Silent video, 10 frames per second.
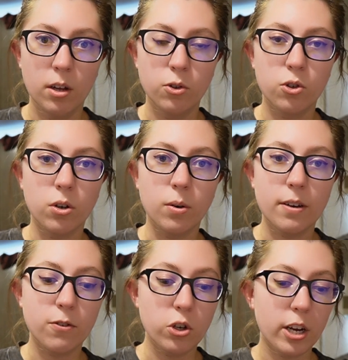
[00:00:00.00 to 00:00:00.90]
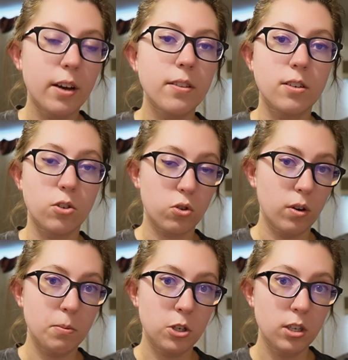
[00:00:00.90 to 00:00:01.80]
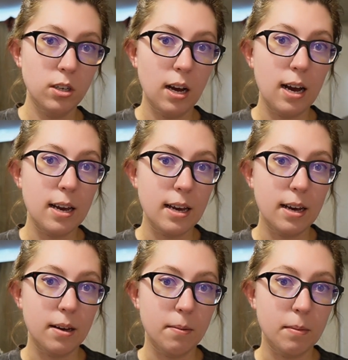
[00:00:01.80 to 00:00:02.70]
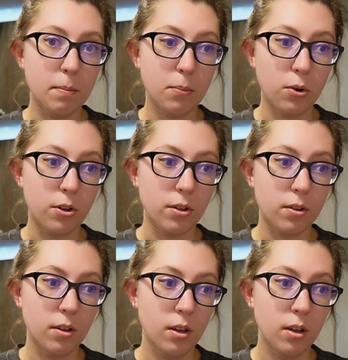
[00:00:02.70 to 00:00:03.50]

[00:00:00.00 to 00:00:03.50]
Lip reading: So if you check out the description, I am putting